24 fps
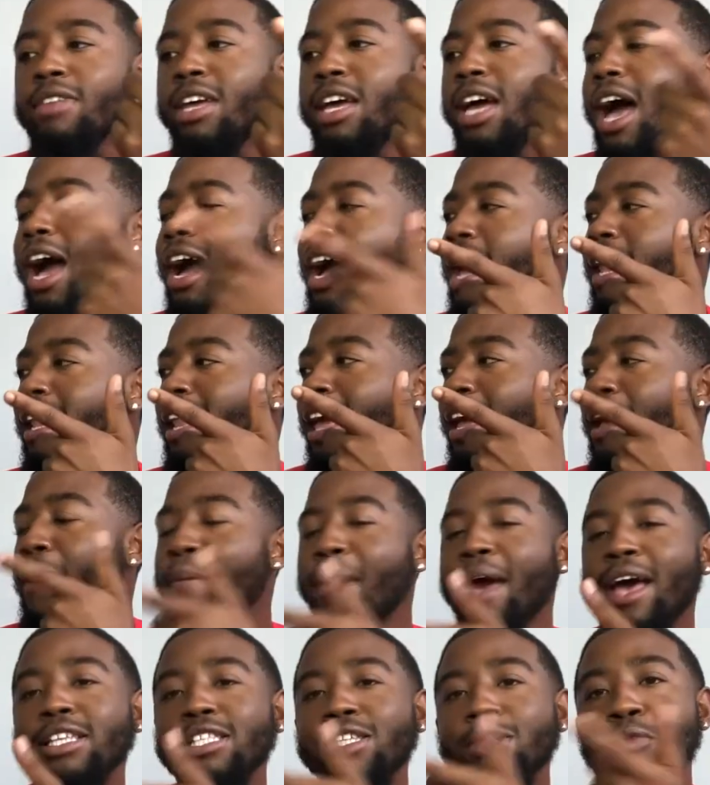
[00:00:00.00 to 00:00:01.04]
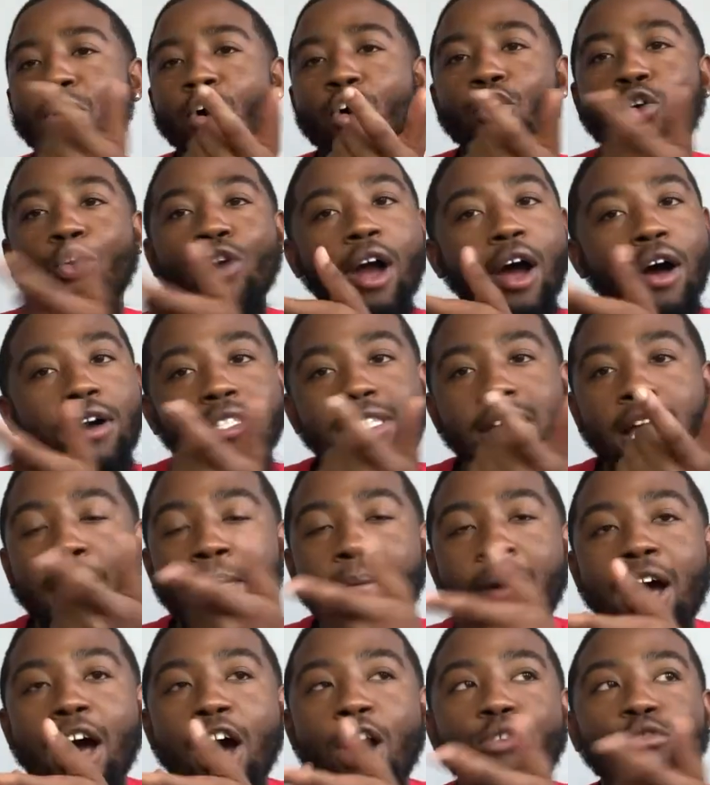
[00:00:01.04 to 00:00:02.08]
I got like a basketball court outside
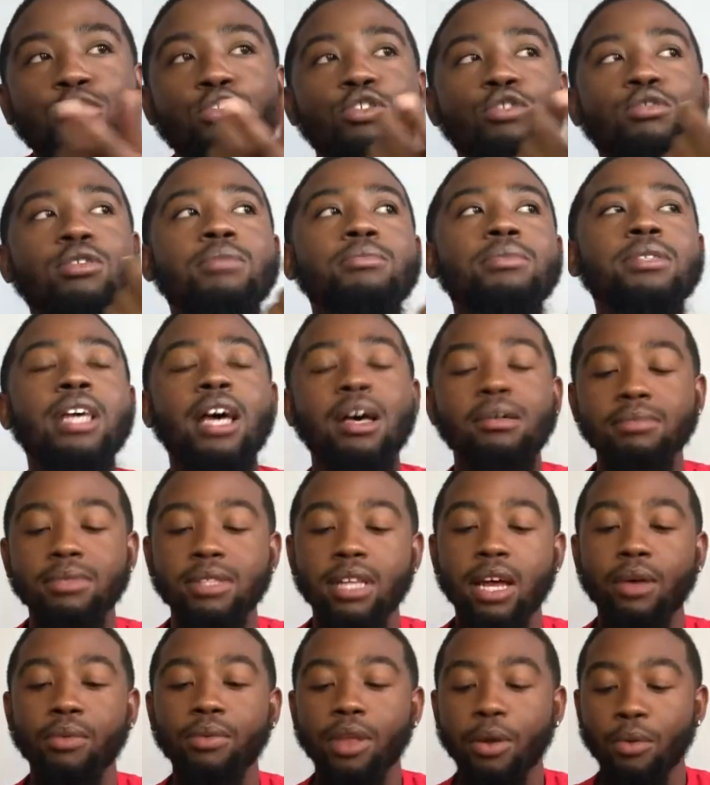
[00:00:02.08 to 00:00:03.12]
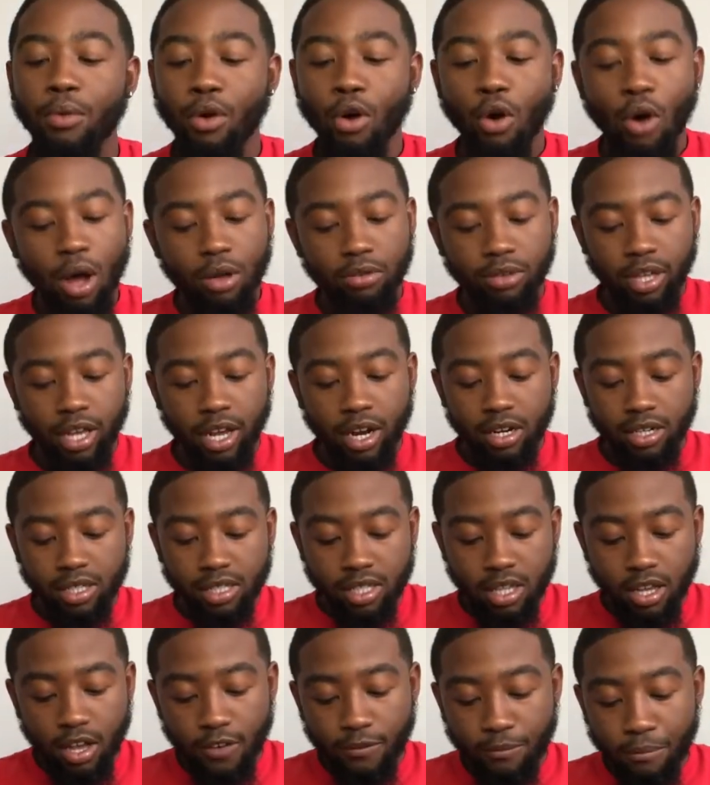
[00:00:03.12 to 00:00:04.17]
my house, so sometimes like they would go out there and stuff.